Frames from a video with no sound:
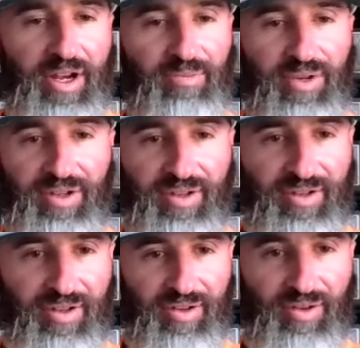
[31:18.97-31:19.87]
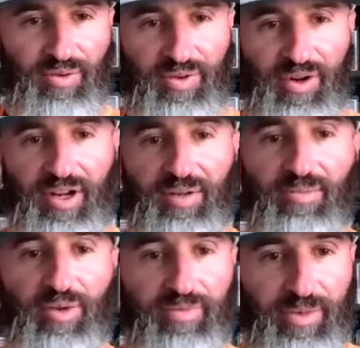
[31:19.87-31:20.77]
man, but you've created a
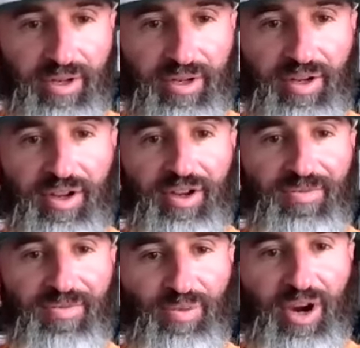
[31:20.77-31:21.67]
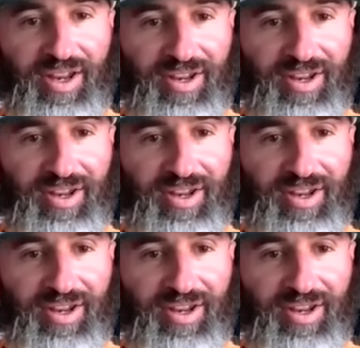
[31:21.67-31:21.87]
movement right?